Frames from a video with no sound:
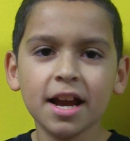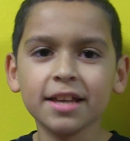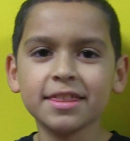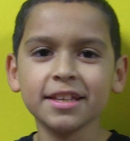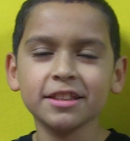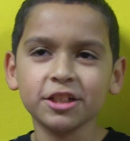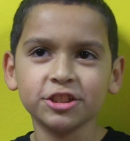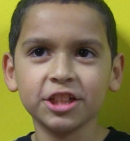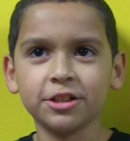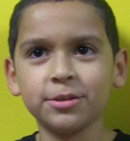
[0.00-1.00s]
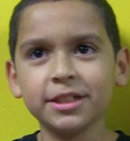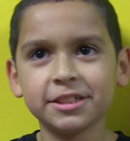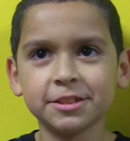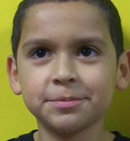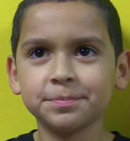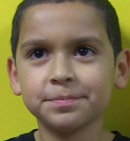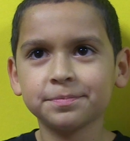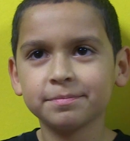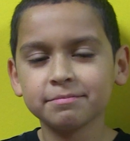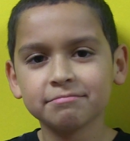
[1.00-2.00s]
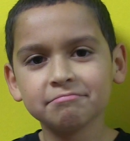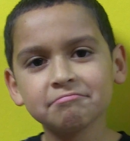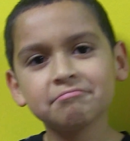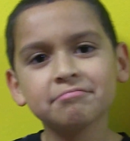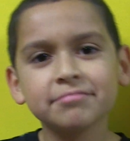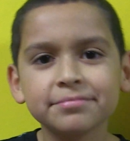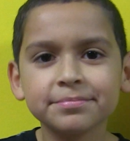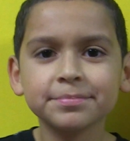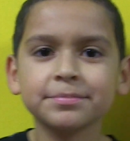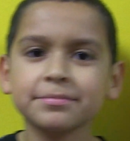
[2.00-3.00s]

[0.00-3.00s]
I think they're generous. Generous. That's a good answer.